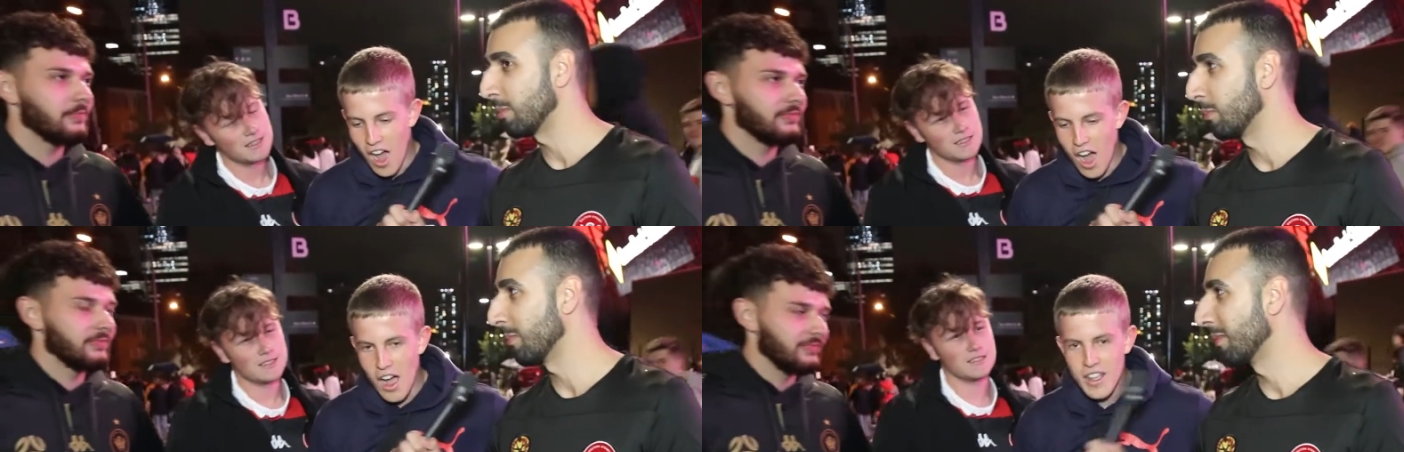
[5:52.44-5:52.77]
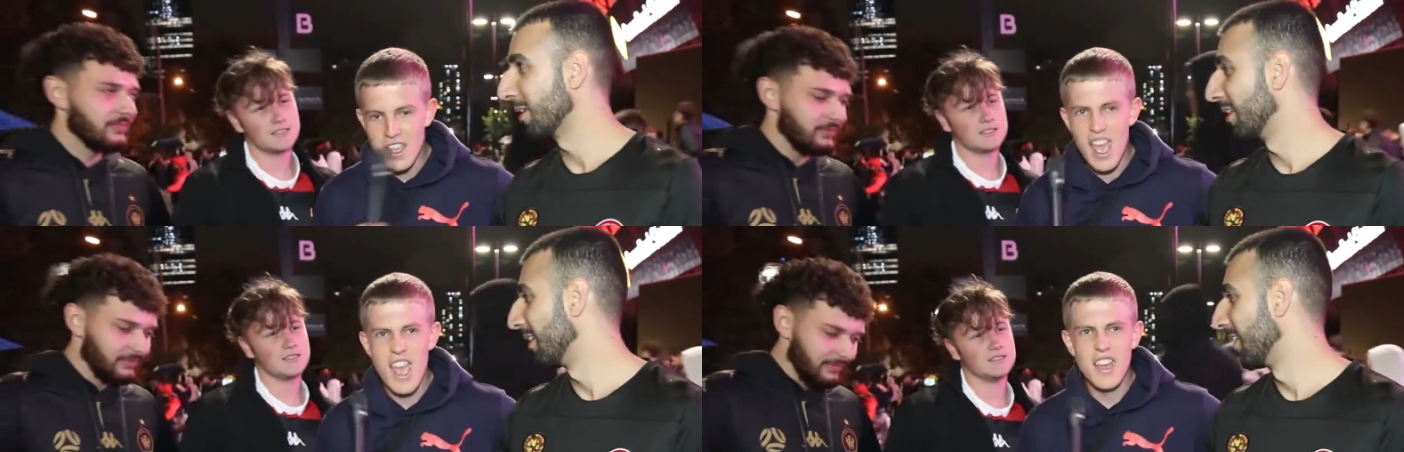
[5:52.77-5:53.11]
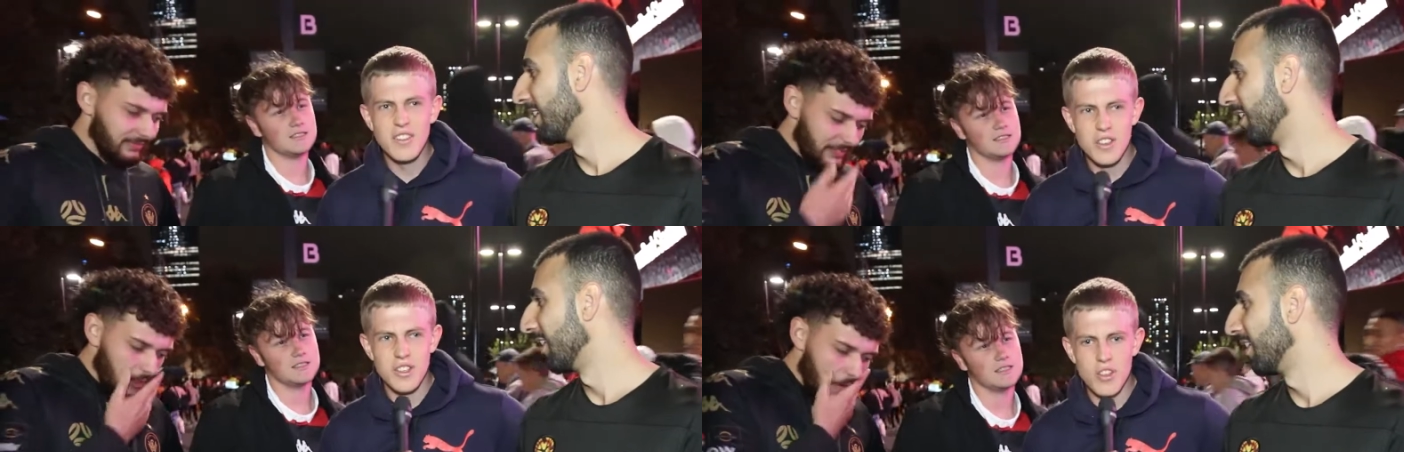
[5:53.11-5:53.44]
Speaker 1: Uh,
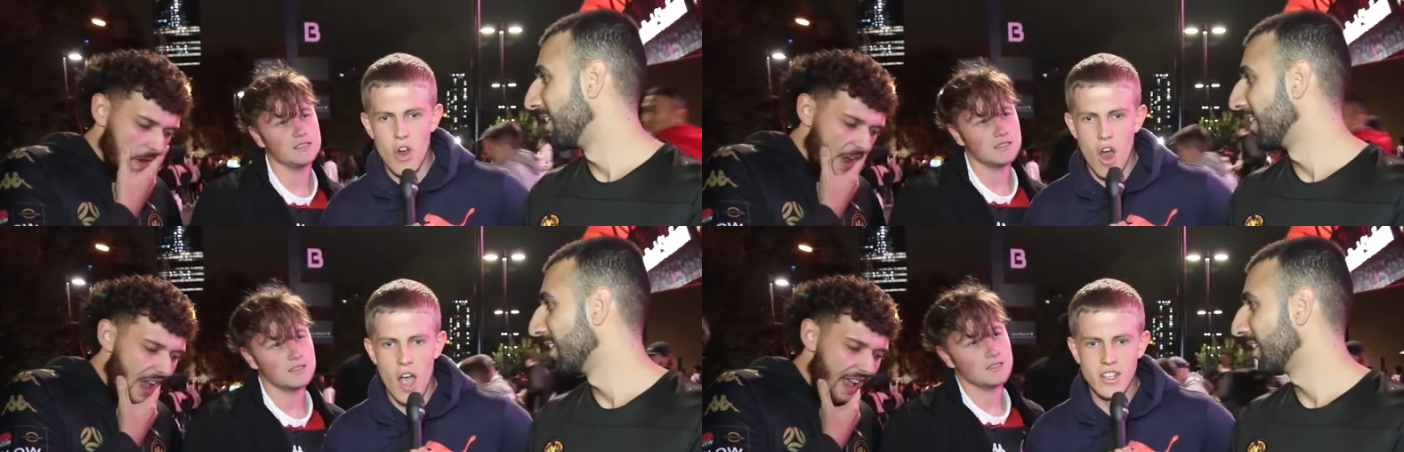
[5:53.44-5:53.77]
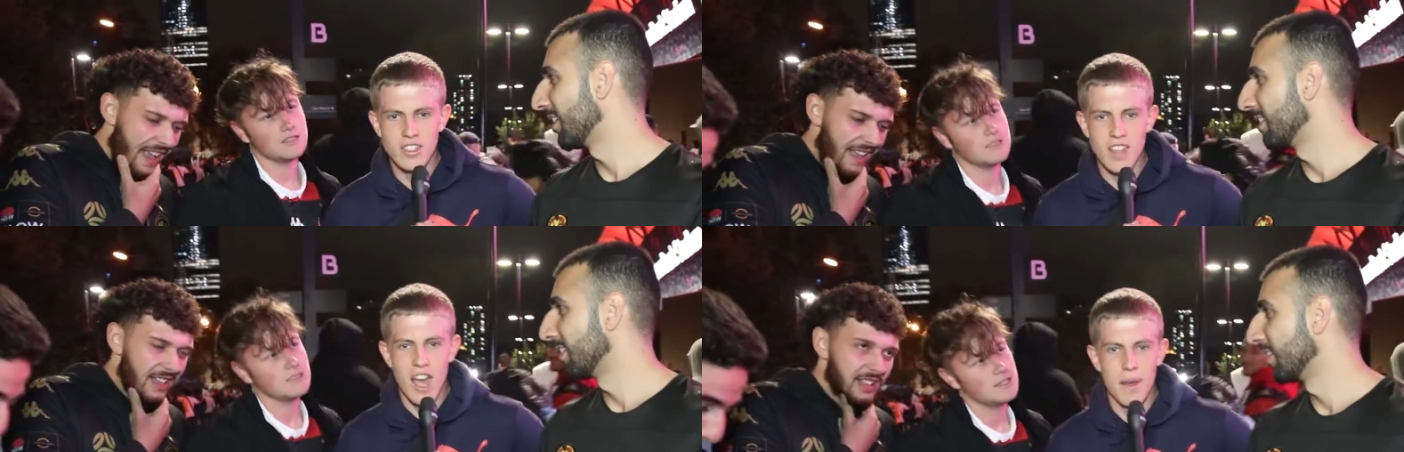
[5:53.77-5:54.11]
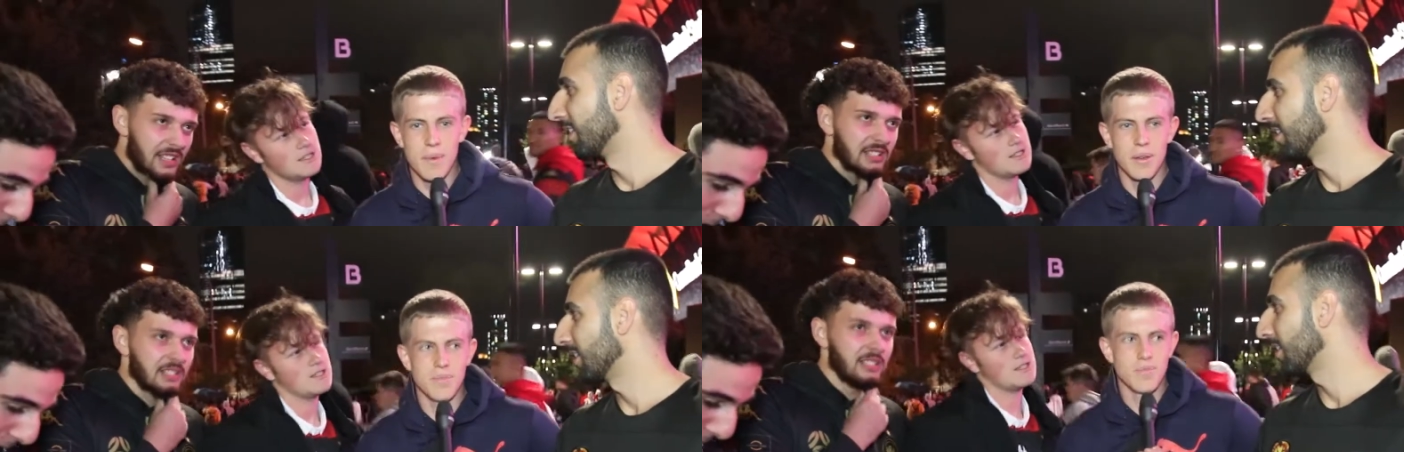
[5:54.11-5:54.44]
yeah, it's it all right
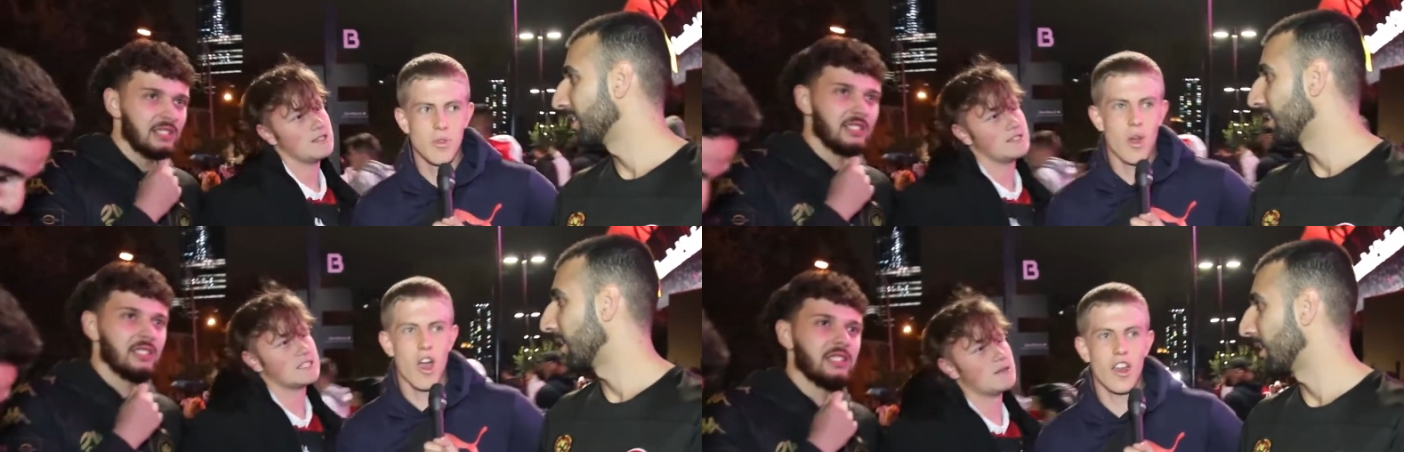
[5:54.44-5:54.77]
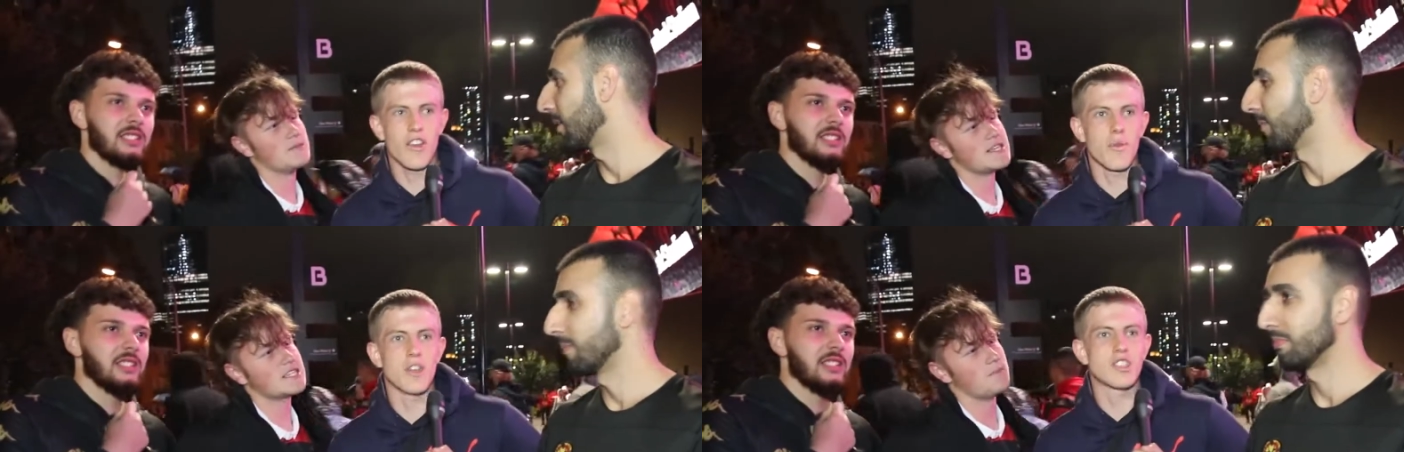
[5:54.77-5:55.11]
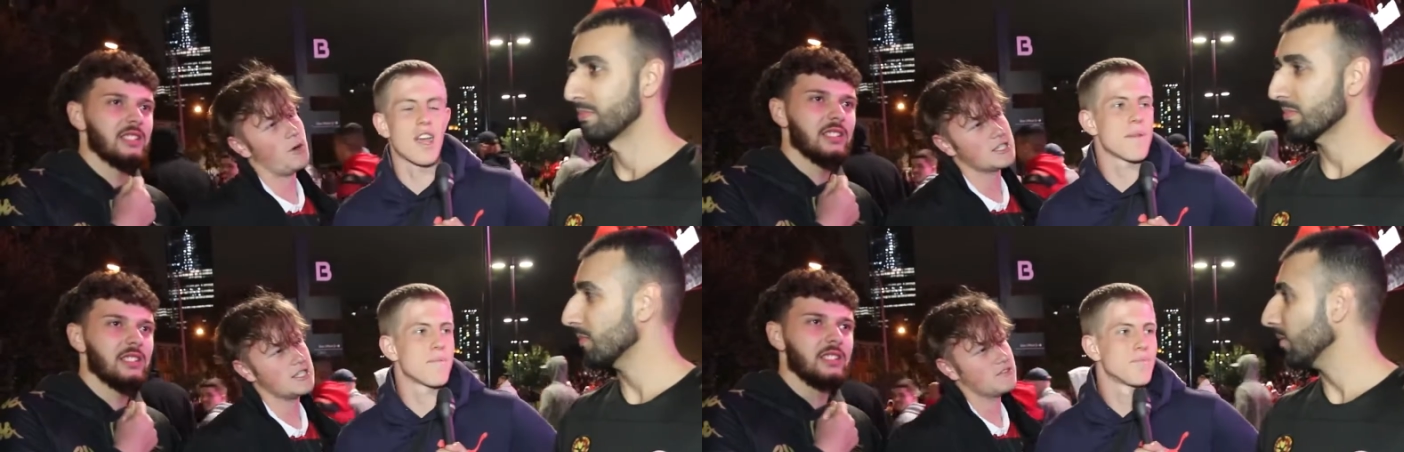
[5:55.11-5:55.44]
start, but I reckon we
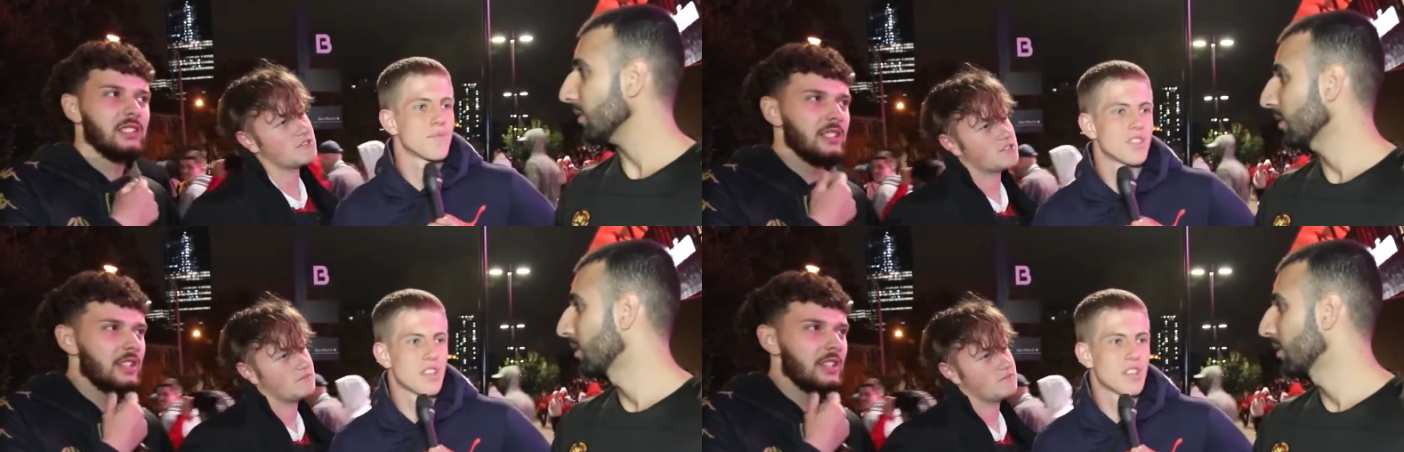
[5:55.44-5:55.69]
take positives.